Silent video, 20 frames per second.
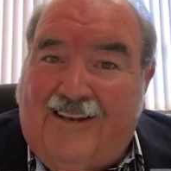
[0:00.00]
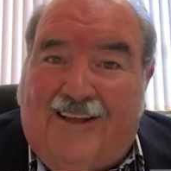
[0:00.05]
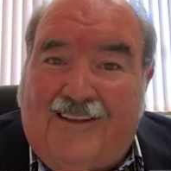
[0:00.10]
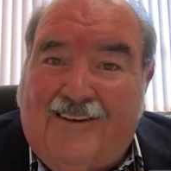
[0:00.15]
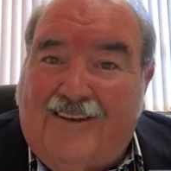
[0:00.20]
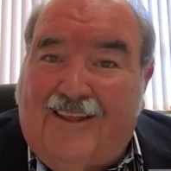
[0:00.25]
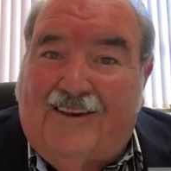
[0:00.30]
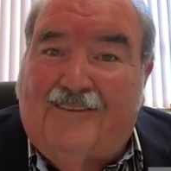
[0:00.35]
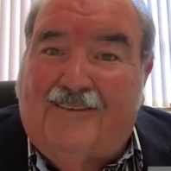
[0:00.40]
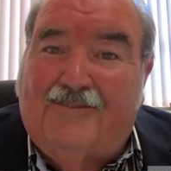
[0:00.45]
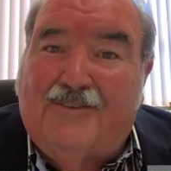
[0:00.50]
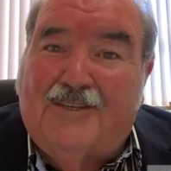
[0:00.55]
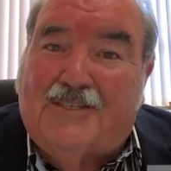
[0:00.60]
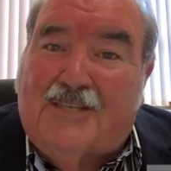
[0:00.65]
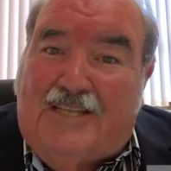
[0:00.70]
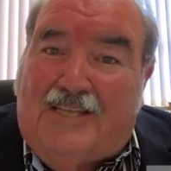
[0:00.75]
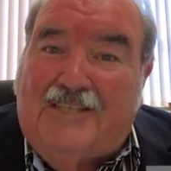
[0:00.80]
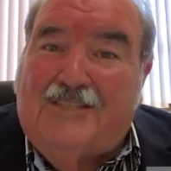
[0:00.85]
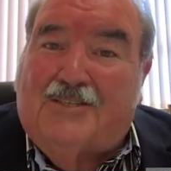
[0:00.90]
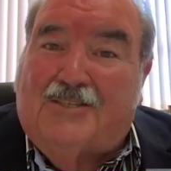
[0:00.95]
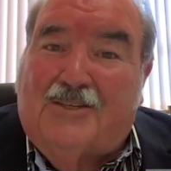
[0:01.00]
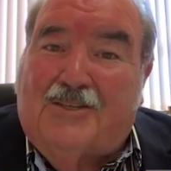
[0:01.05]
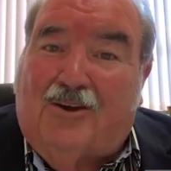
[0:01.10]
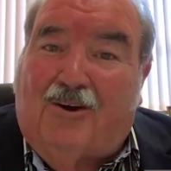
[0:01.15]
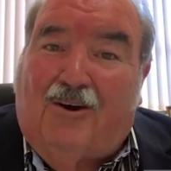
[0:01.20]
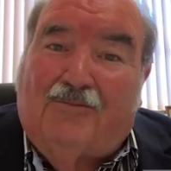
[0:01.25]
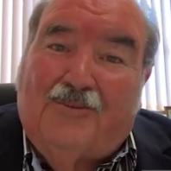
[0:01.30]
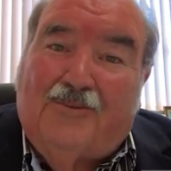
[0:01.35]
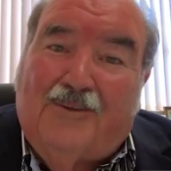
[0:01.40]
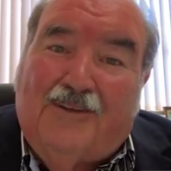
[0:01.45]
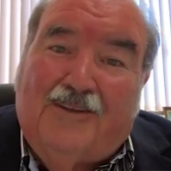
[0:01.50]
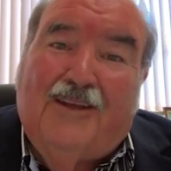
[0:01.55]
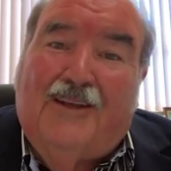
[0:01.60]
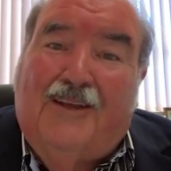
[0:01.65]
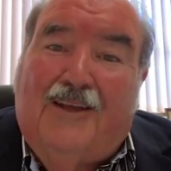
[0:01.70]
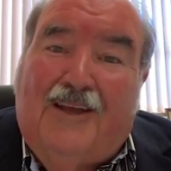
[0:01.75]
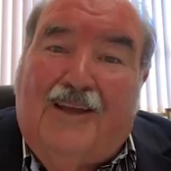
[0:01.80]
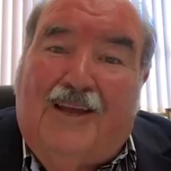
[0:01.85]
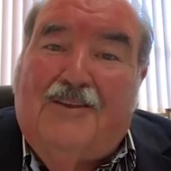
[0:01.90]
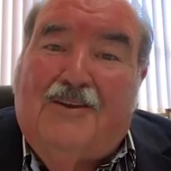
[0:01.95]
None of this instant coffee
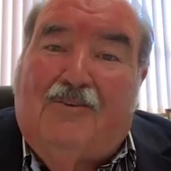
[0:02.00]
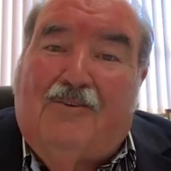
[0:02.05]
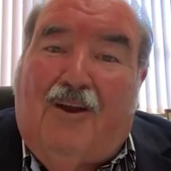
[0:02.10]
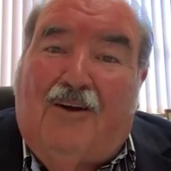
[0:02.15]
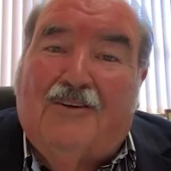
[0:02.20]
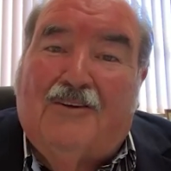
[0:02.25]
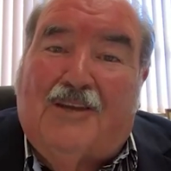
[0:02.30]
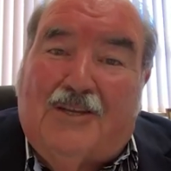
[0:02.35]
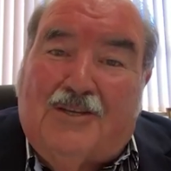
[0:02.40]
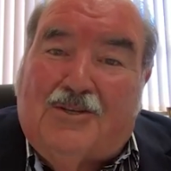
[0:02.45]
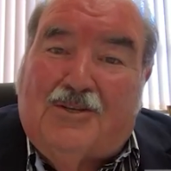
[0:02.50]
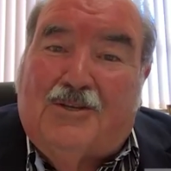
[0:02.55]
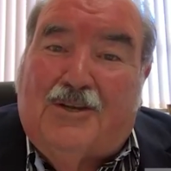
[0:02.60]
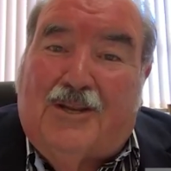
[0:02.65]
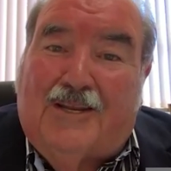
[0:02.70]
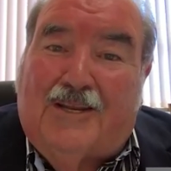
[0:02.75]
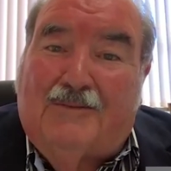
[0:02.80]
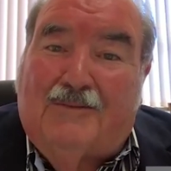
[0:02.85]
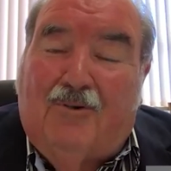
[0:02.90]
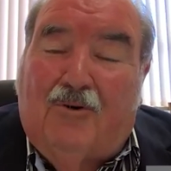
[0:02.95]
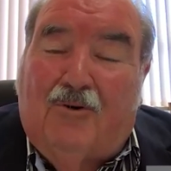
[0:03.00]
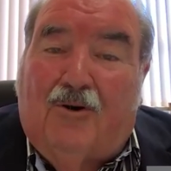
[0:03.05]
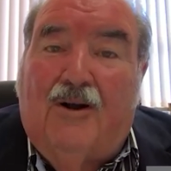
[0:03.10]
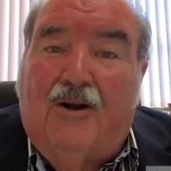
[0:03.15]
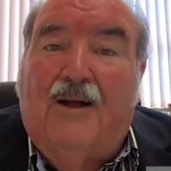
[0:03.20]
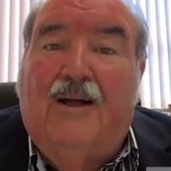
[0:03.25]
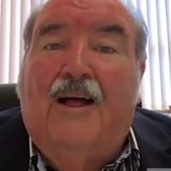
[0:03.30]
in your own kitchen anymore.